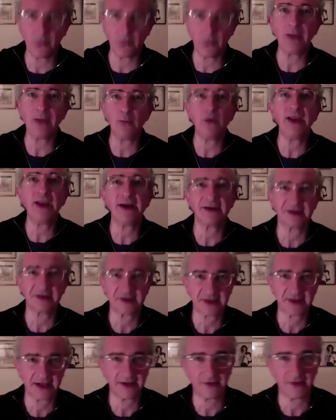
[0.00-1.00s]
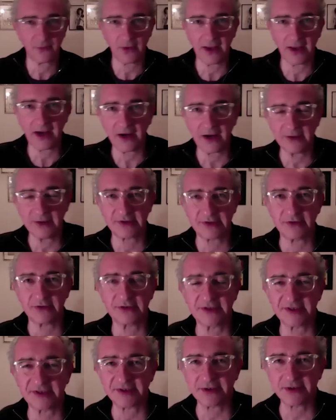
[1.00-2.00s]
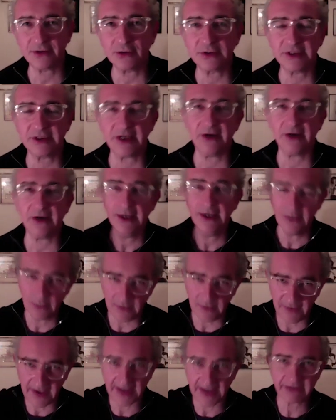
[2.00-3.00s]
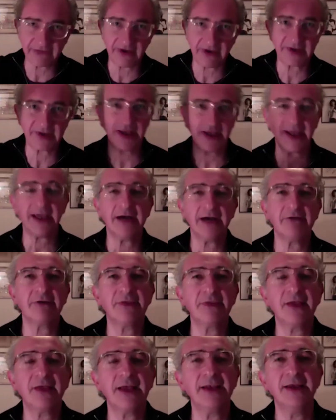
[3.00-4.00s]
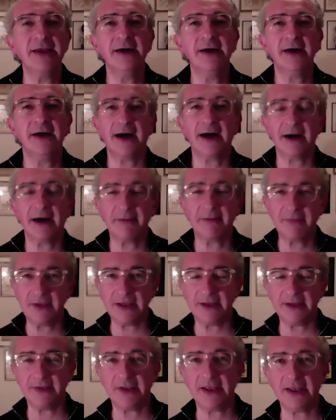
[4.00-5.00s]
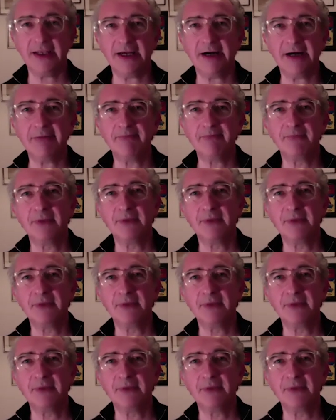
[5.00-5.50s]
way we understand it, the way I was taught at school, you know, with the address here and then uh, the, the, um,